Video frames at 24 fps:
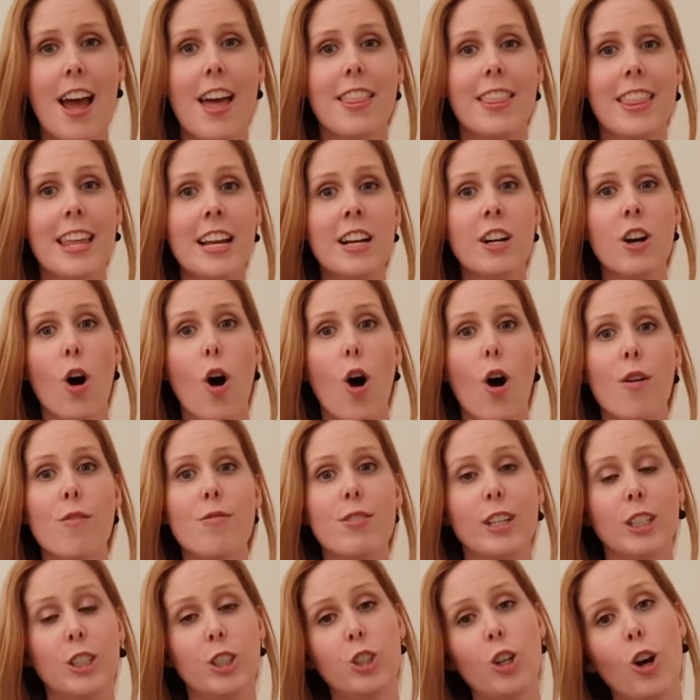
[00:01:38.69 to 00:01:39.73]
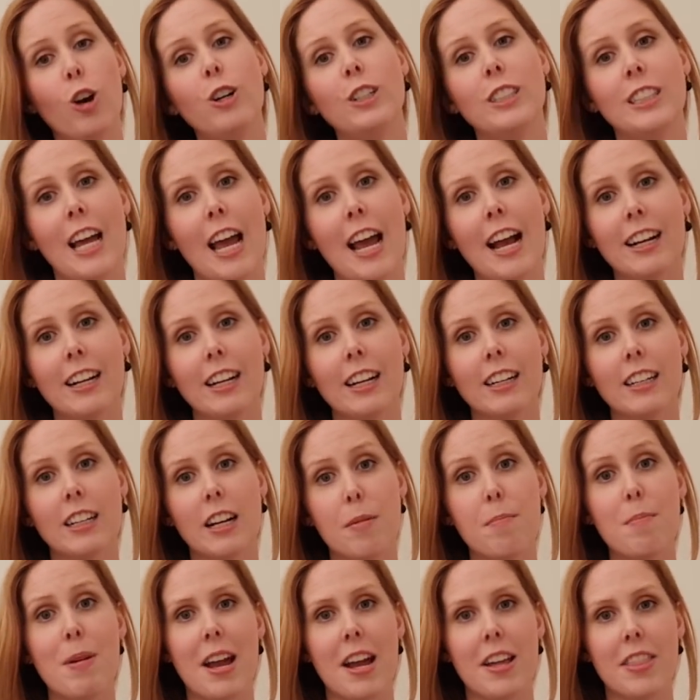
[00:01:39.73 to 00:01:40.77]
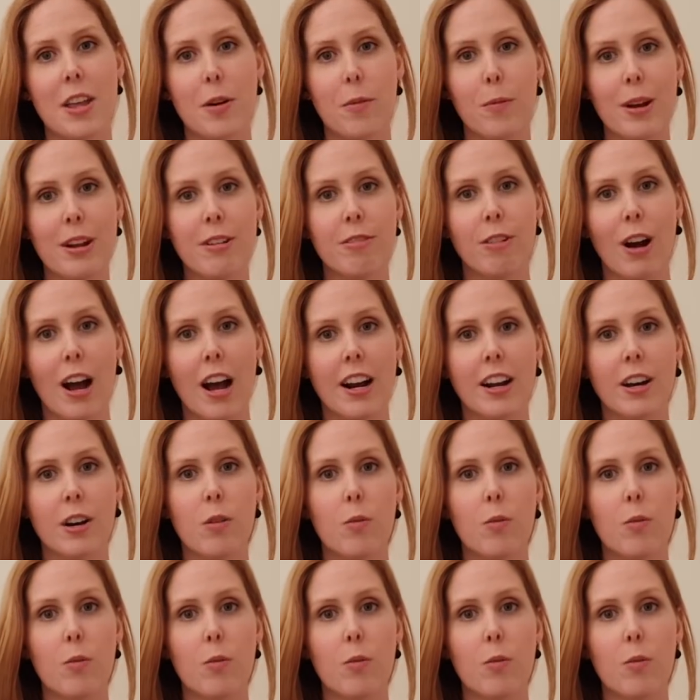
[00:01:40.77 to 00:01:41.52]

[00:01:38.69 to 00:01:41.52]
Think of the show tech command that we run